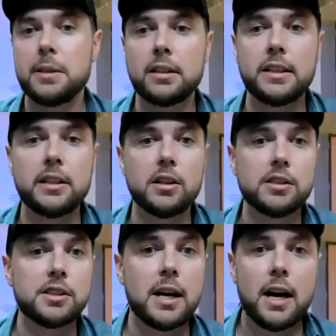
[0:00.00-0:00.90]

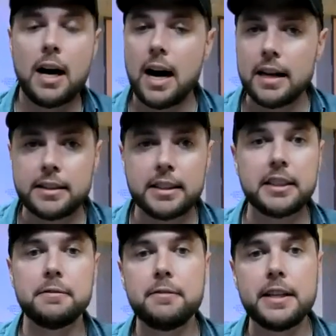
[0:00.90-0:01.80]
academic leaders
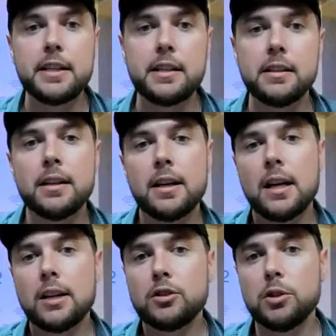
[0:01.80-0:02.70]
uh, to
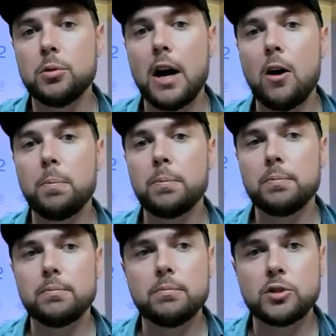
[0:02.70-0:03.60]
convene to
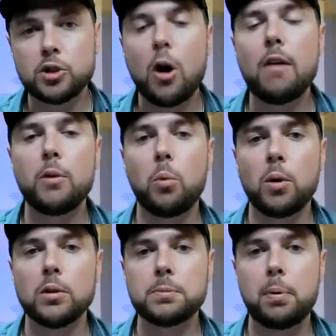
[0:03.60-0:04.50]
help solve
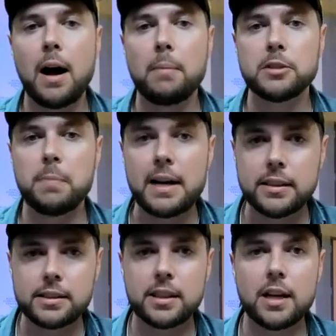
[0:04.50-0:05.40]
the world's problems
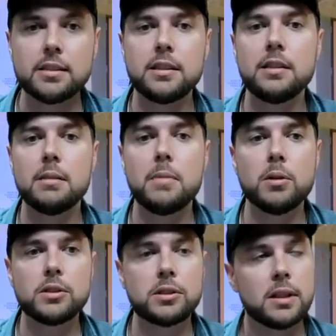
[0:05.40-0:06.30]
by discussing the
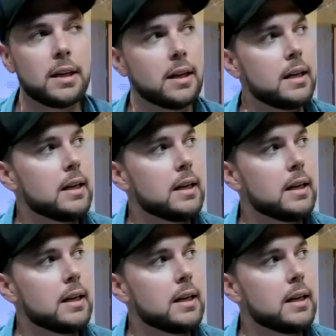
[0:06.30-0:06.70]
most